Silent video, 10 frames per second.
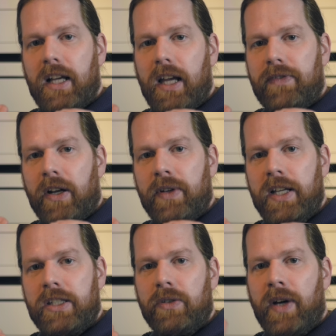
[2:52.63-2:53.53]
If I
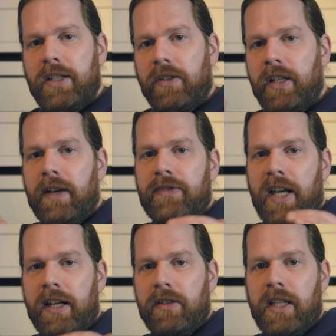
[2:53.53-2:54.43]
raised the right or the left
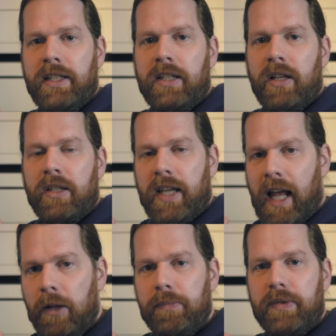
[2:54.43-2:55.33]
channel, it did not
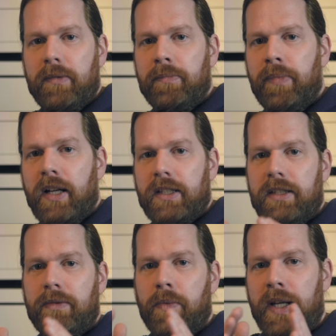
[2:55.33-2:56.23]
help, but
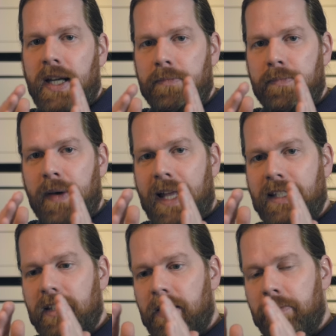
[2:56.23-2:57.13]
when I
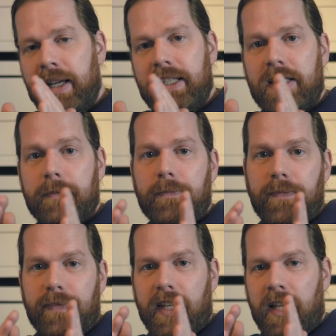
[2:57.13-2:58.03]
panned the mids,
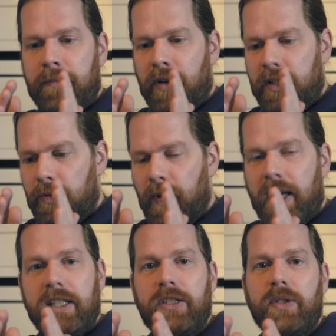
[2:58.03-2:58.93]
it brought it
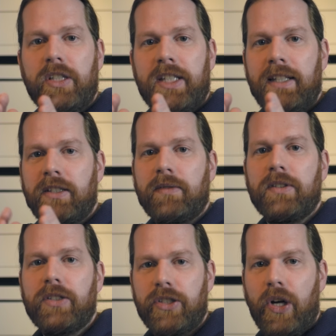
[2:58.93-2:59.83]
right into the center.
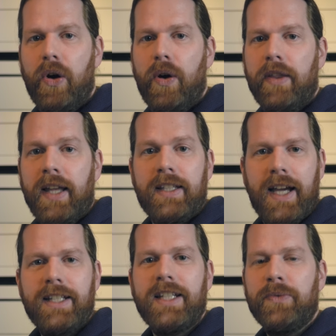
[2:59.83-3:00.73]
So in that
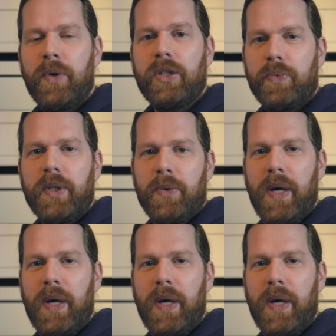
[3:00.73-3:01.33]
case, it works really